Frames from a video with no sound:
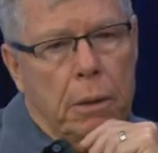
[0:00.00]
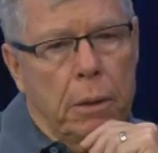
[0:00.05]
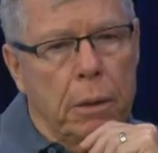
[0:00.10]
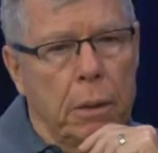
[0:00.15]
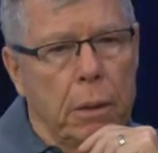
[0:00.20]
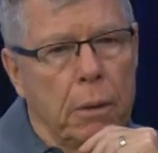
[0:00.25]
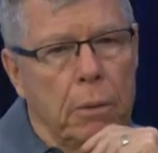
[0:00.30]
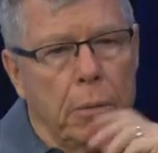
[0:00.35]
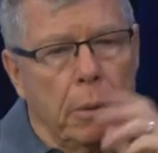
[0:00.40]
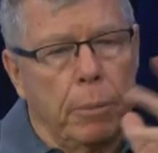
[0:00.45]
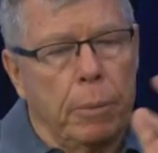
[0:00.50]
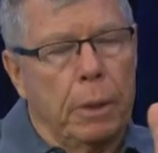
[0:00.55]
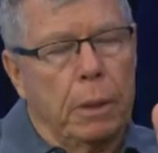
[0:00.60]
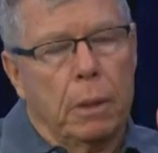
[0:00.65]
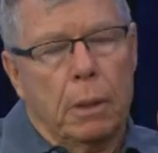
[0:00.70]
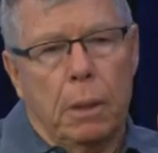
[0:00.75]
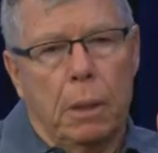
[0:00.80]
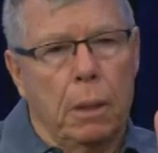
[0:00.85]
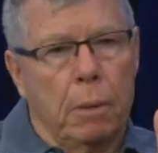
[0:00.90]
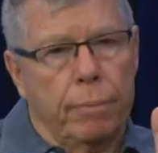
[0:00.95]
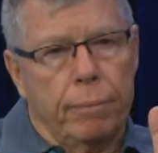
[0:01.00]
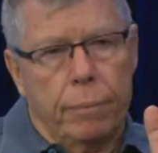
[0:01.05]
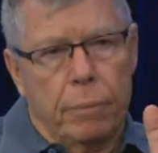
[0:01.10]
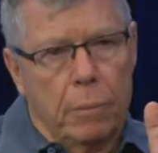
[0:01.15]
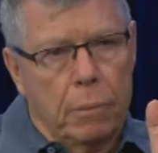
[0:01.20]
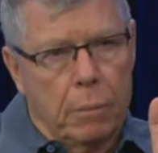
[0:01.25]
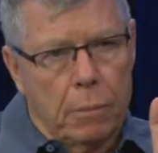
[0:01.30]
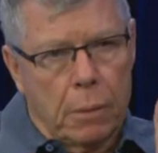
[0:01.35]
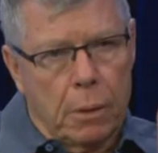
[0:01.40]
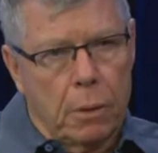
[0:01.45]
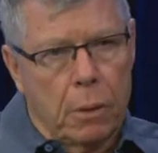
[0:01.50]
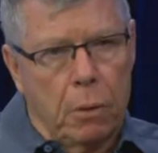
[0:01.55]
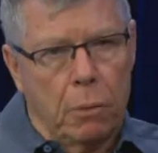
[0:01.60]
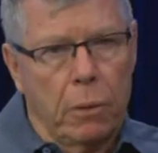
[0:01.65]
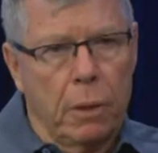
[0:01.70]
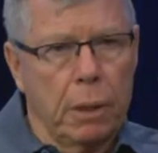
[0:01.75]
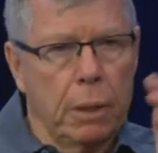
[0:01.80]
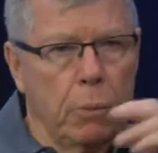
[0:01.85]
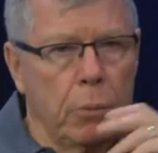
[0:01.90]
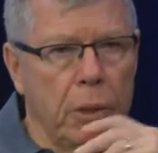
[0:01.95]
You know, I mean, the
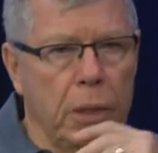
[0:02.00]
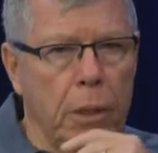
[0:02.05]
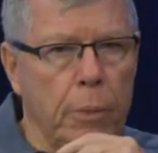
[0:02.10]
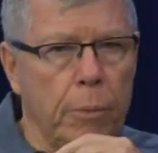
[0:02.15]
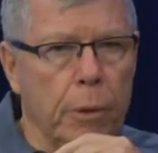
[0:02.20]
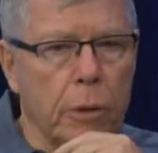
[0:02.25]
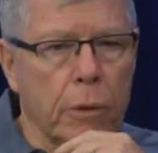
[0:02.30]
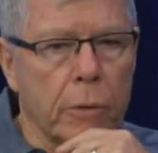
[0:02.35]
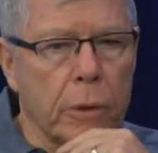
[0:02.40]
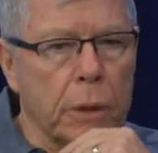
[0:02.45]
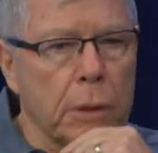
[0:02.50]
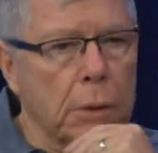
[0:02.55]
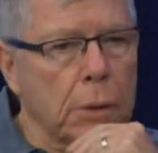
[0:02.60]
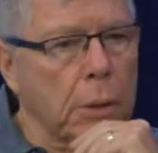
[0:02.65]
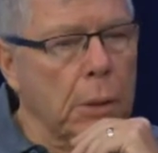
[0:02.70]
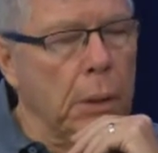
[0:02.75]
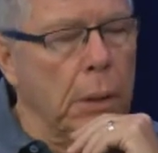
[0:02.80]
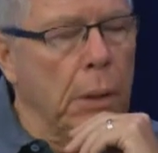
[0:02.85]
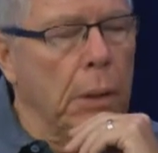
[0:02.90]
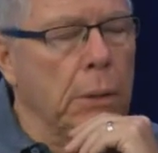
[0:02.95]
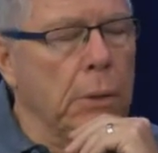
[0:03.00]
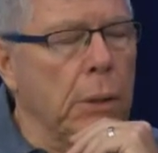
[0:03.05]
whole thing with immigrants. Yeah.